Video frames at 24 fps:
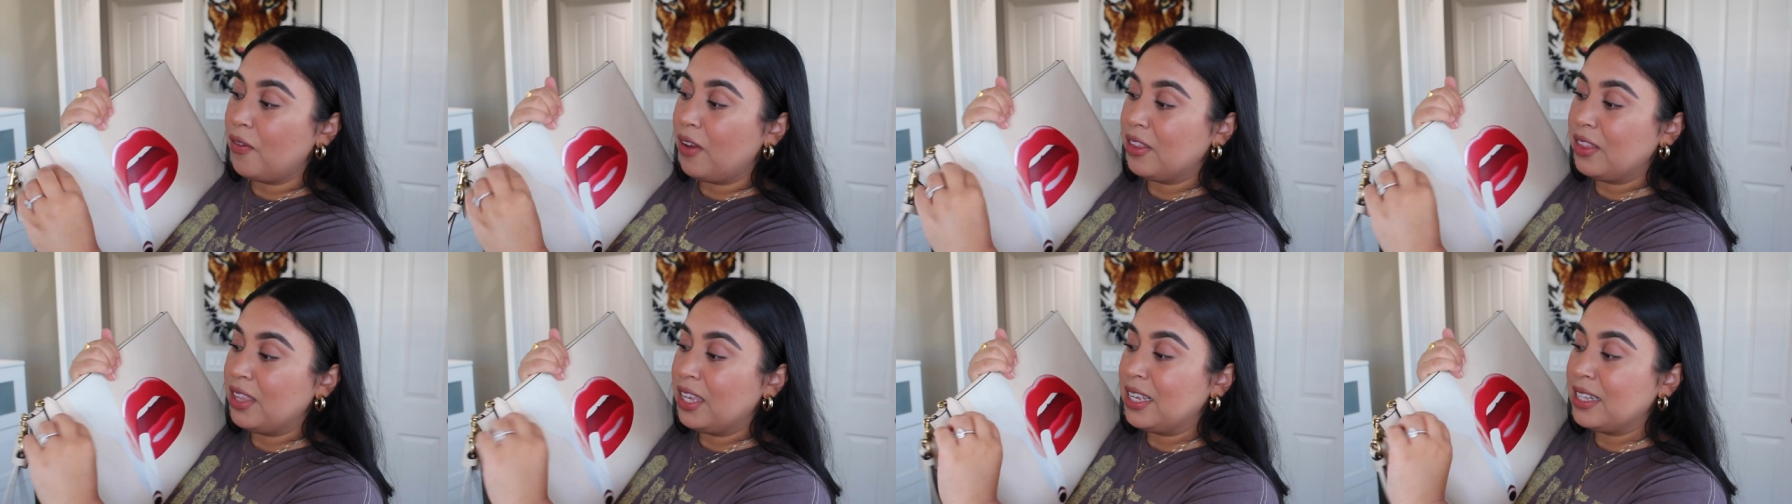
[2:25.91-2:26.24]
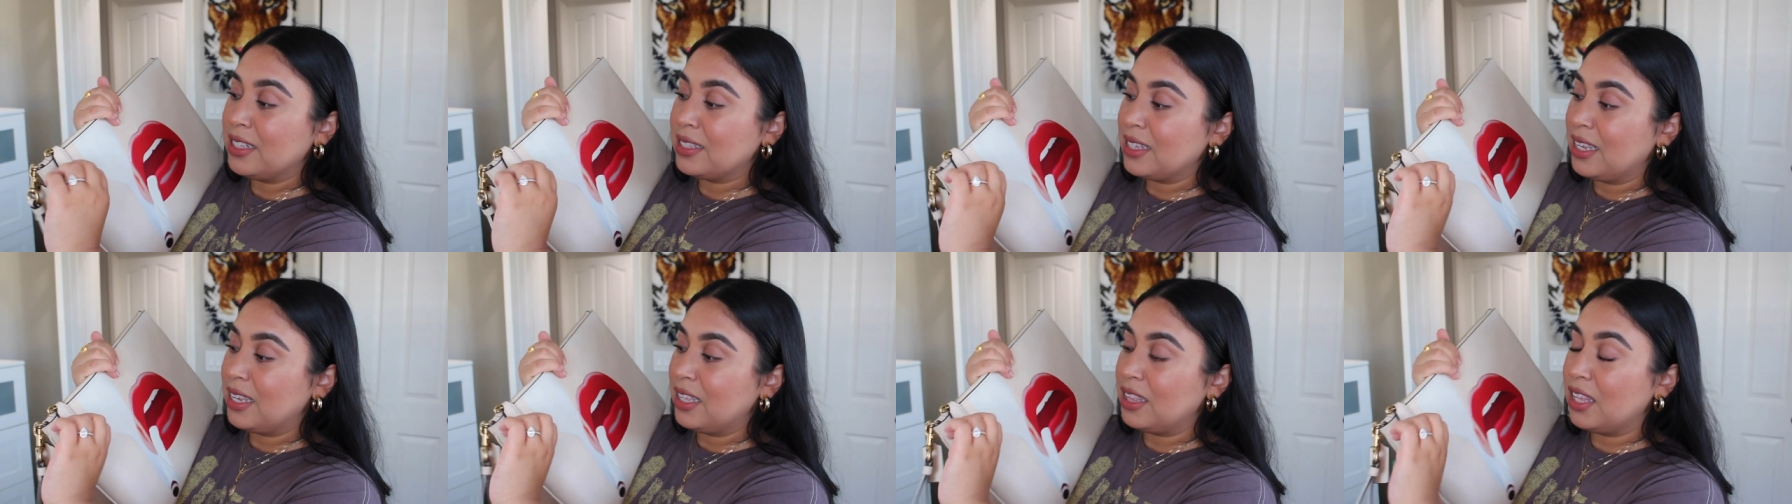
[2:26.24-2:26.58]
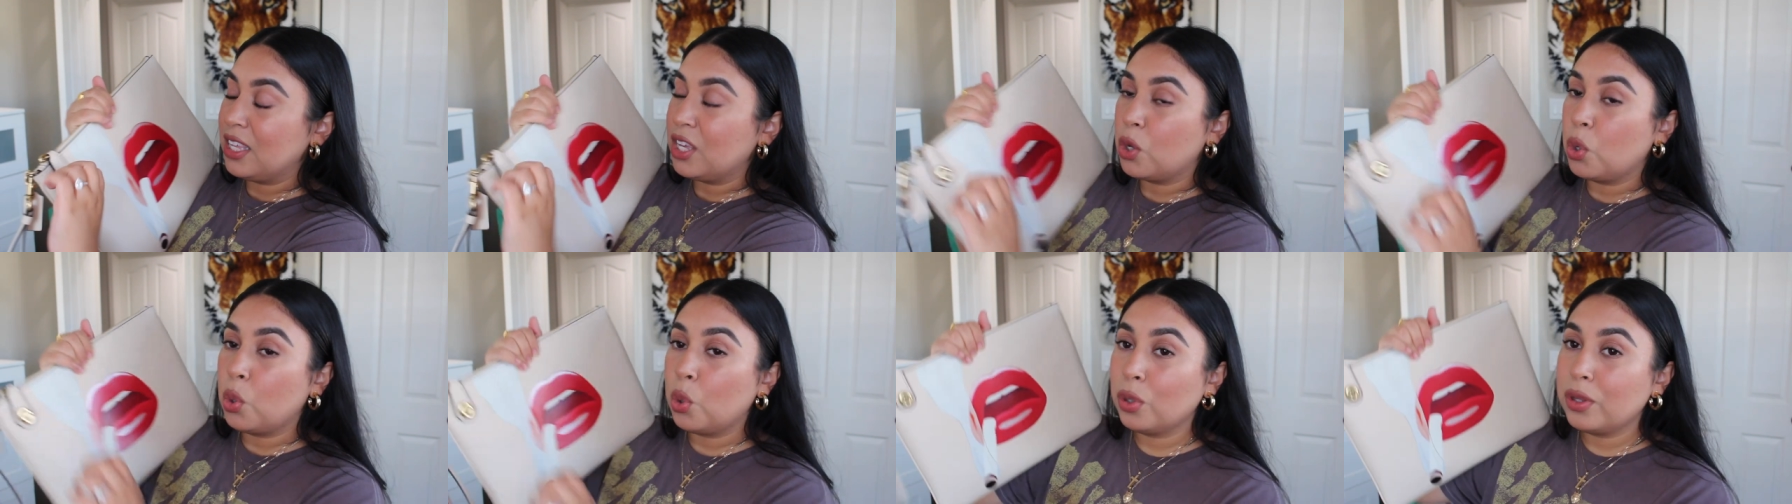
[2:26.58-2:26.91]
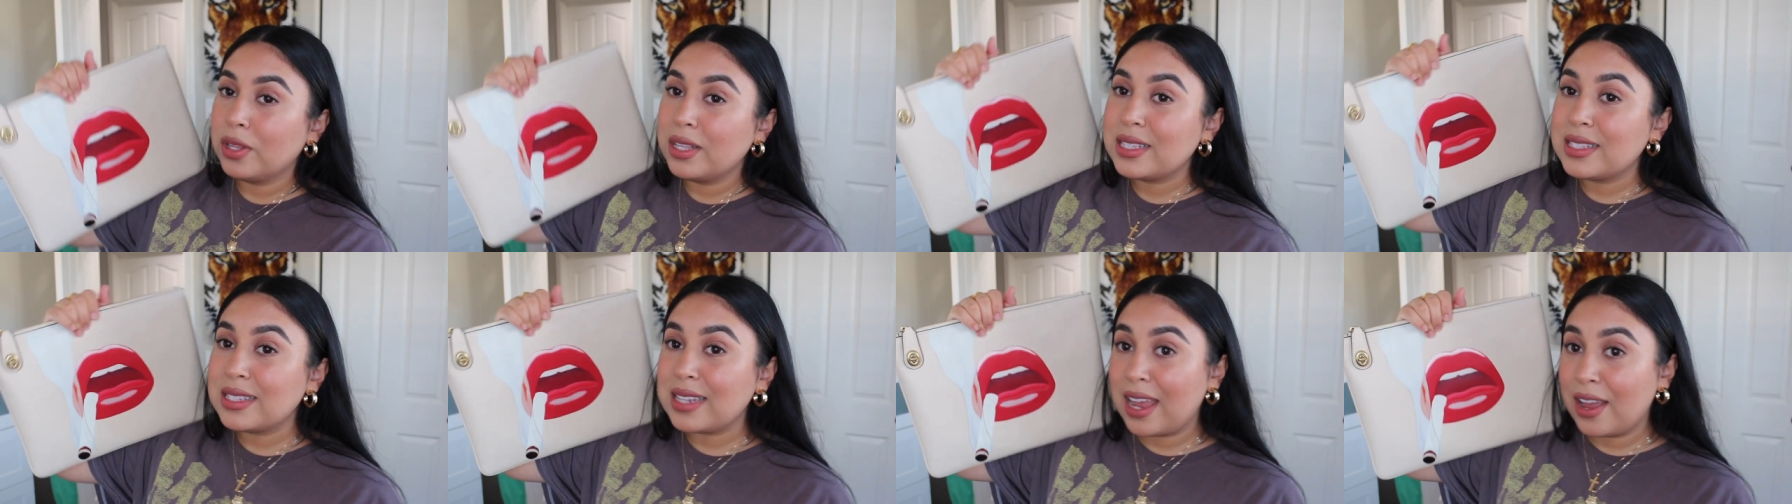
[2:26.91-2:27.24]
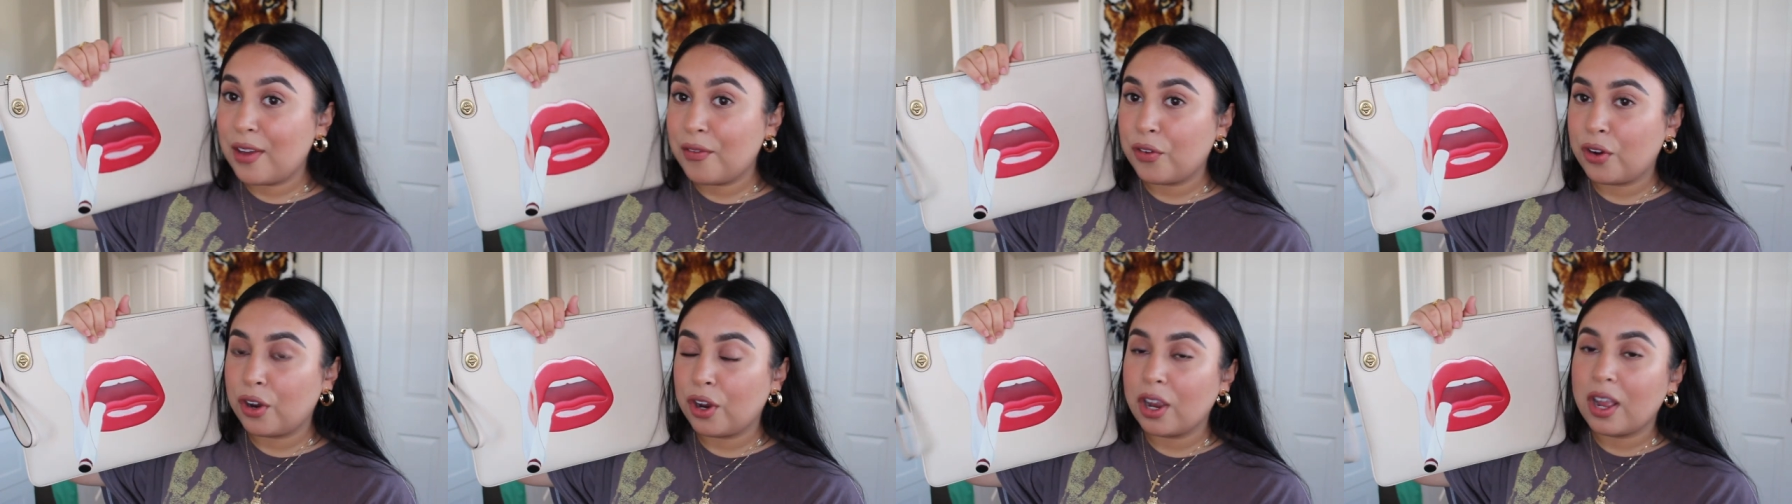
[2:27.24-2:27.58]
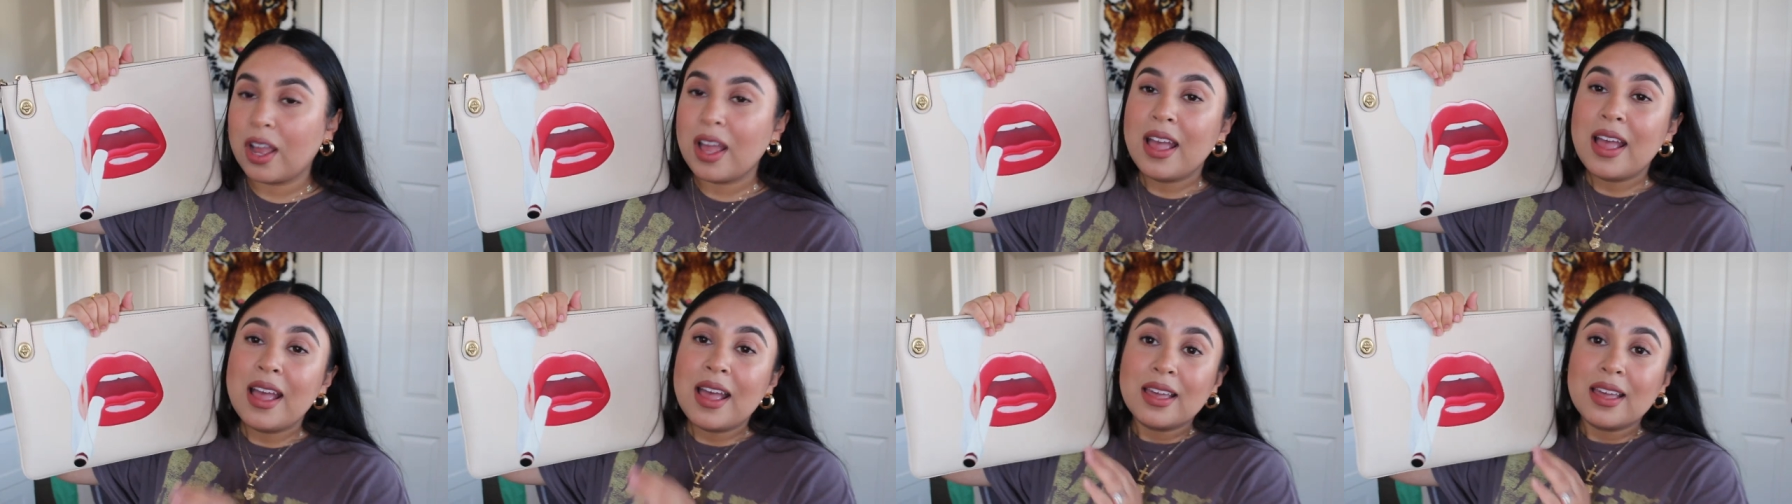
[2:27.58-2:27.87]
I think it's like the coolest ever.